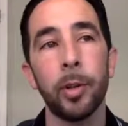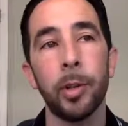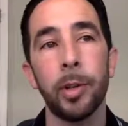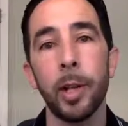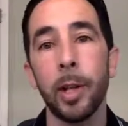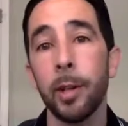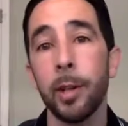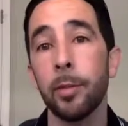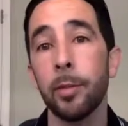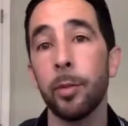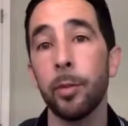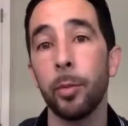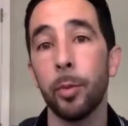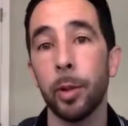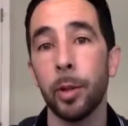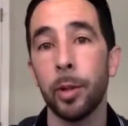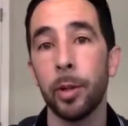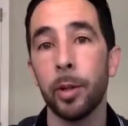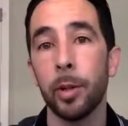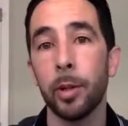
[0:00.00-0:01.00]
days of the
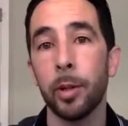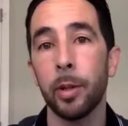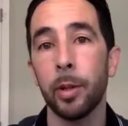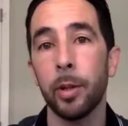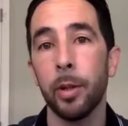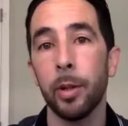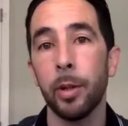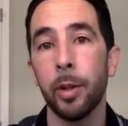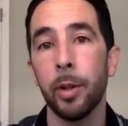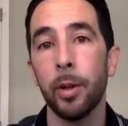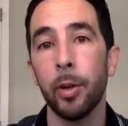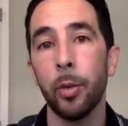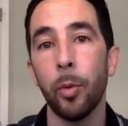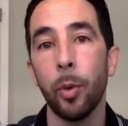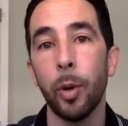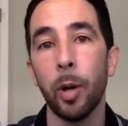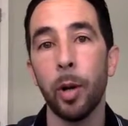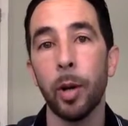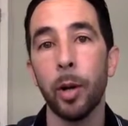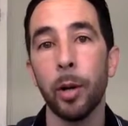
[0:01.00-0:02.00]
week
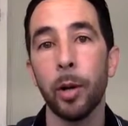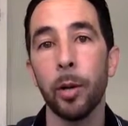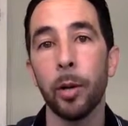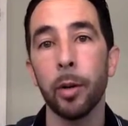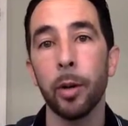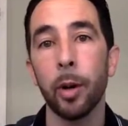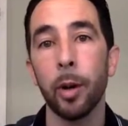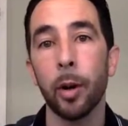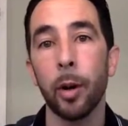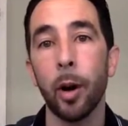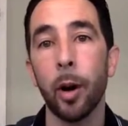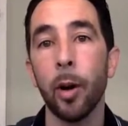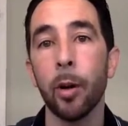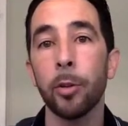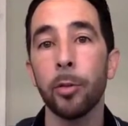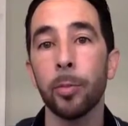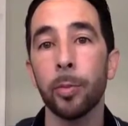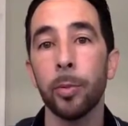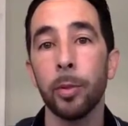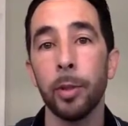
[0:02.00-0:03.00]
where our
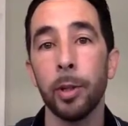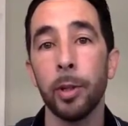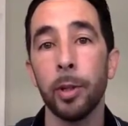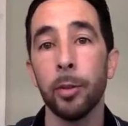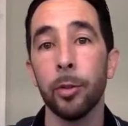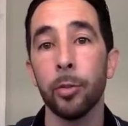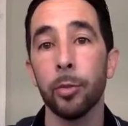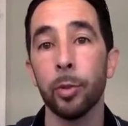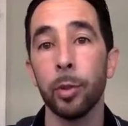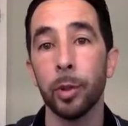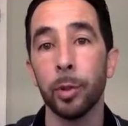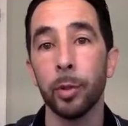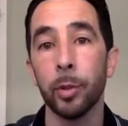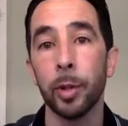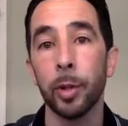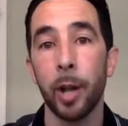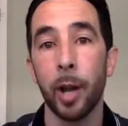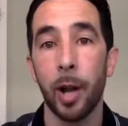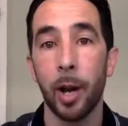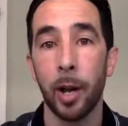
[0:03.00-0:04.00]
cost per lead is really,
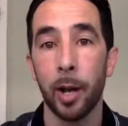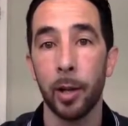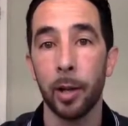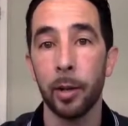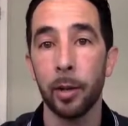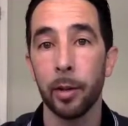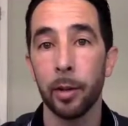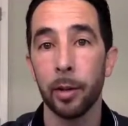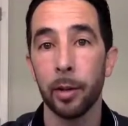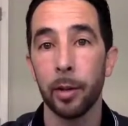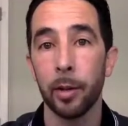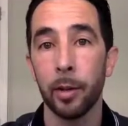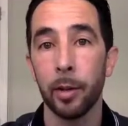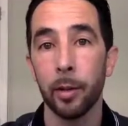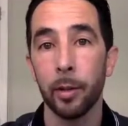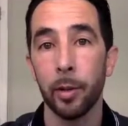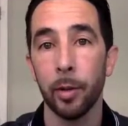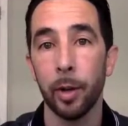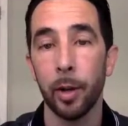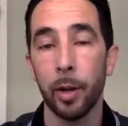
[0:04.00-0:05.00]
really high,
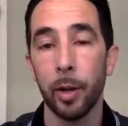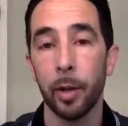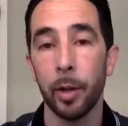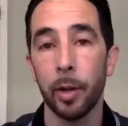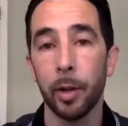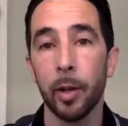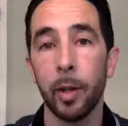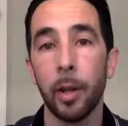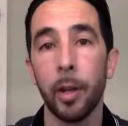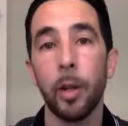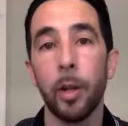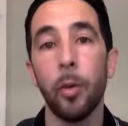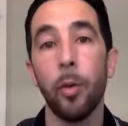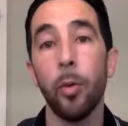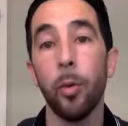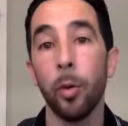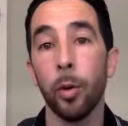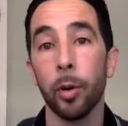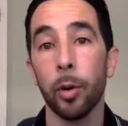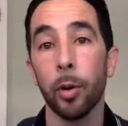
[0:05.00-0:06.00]
right?
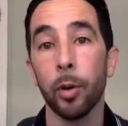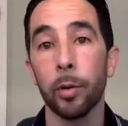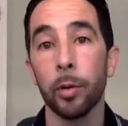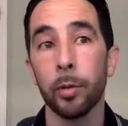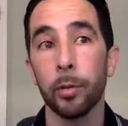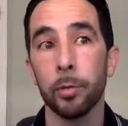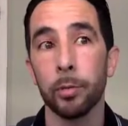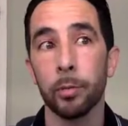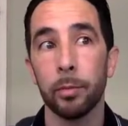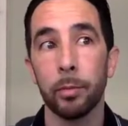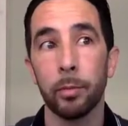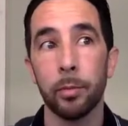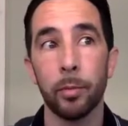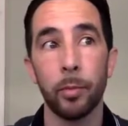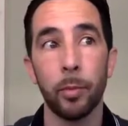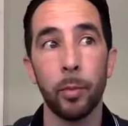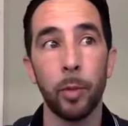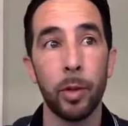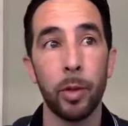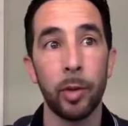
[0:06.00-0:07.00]
Or
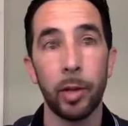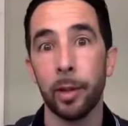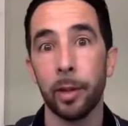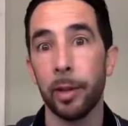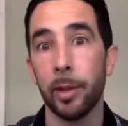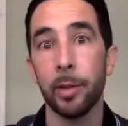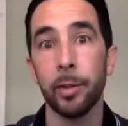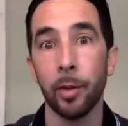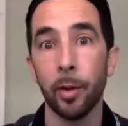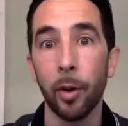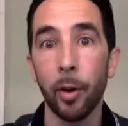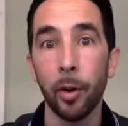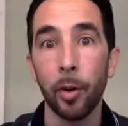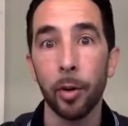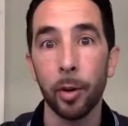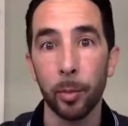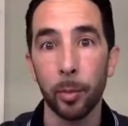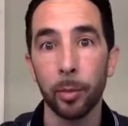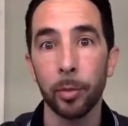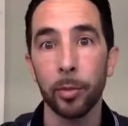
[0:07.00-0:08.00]
we don't get leads at
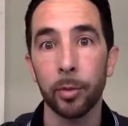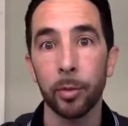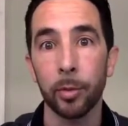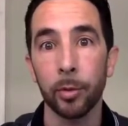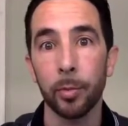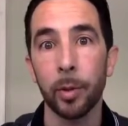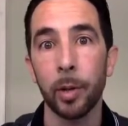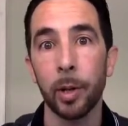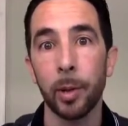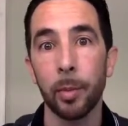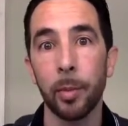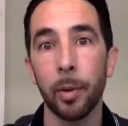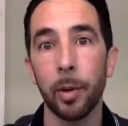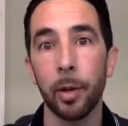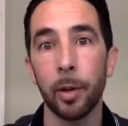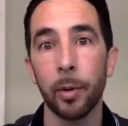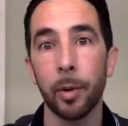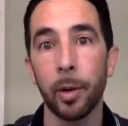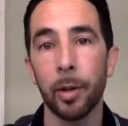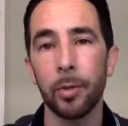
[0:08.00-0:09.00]
all and we're still spending
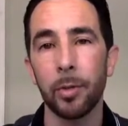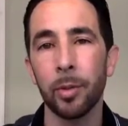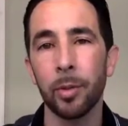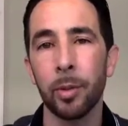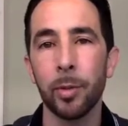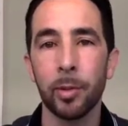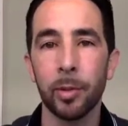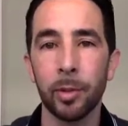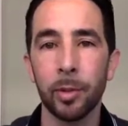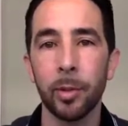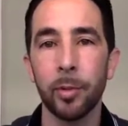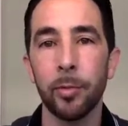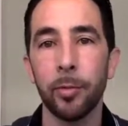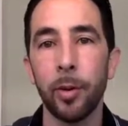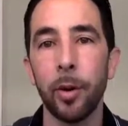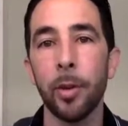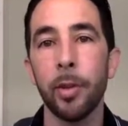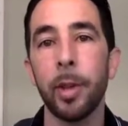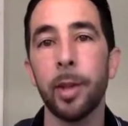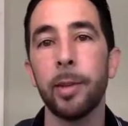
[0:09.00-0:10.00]
money, right? So it would still
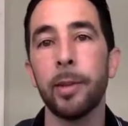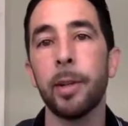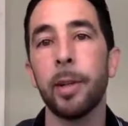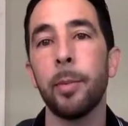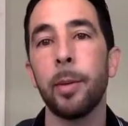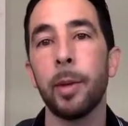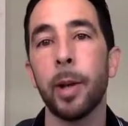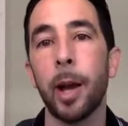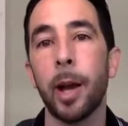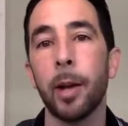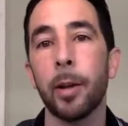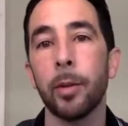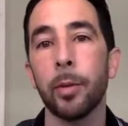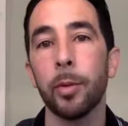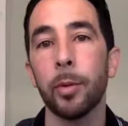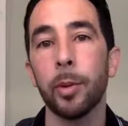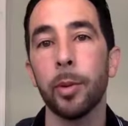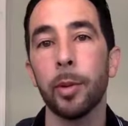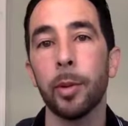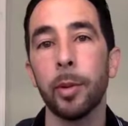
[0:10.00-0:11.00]
fall in that same
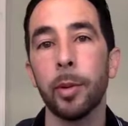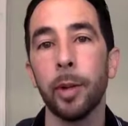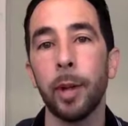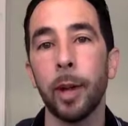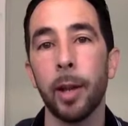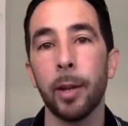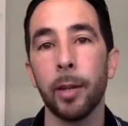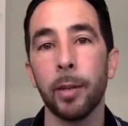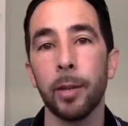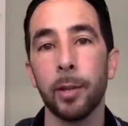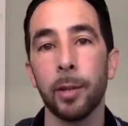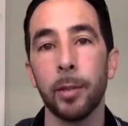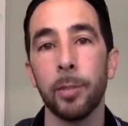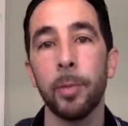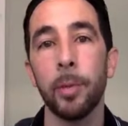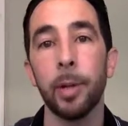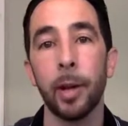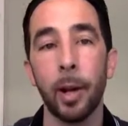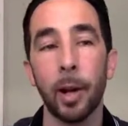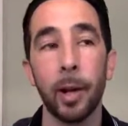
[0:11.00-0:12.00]
category as leads
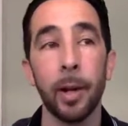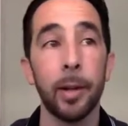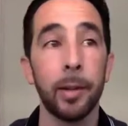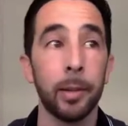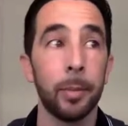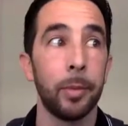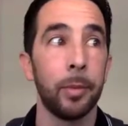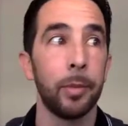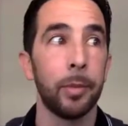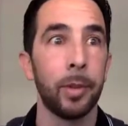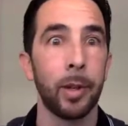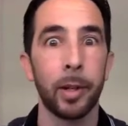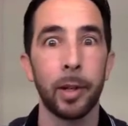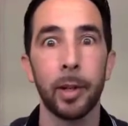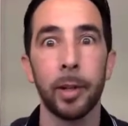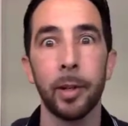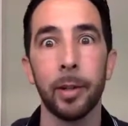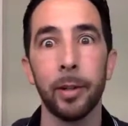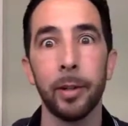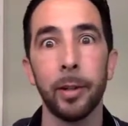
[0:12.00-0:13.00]
being high, except you're just not
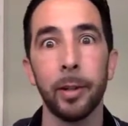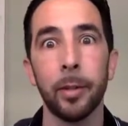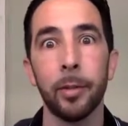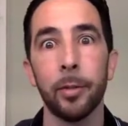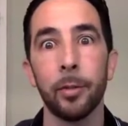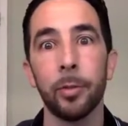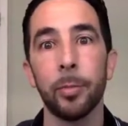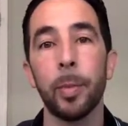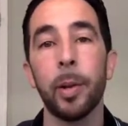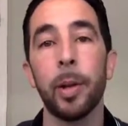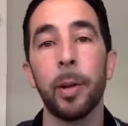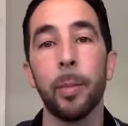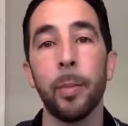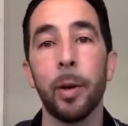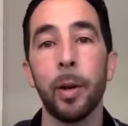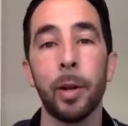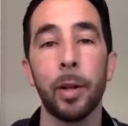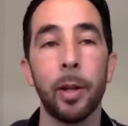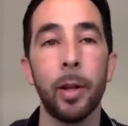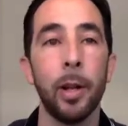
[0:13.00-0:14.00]
getting any leads, you're spending
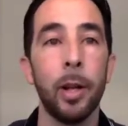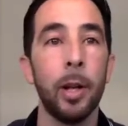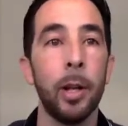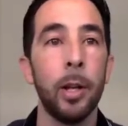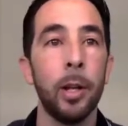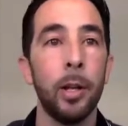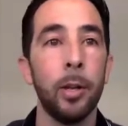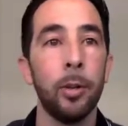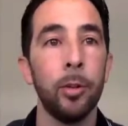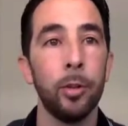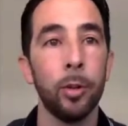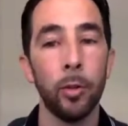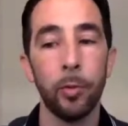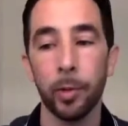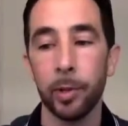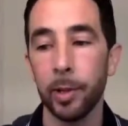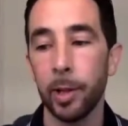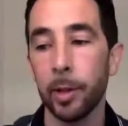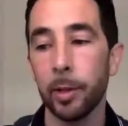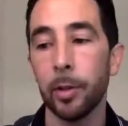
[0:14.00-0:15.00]
money. So if
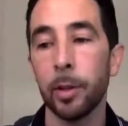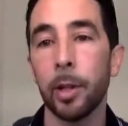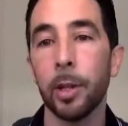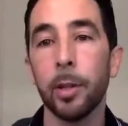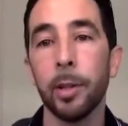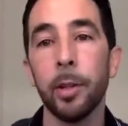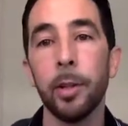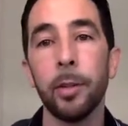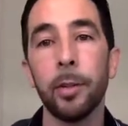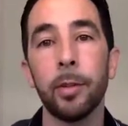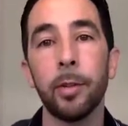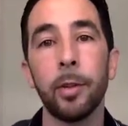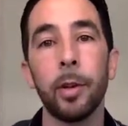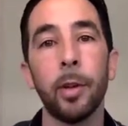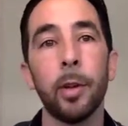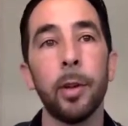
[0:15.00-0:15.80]
we take a look at this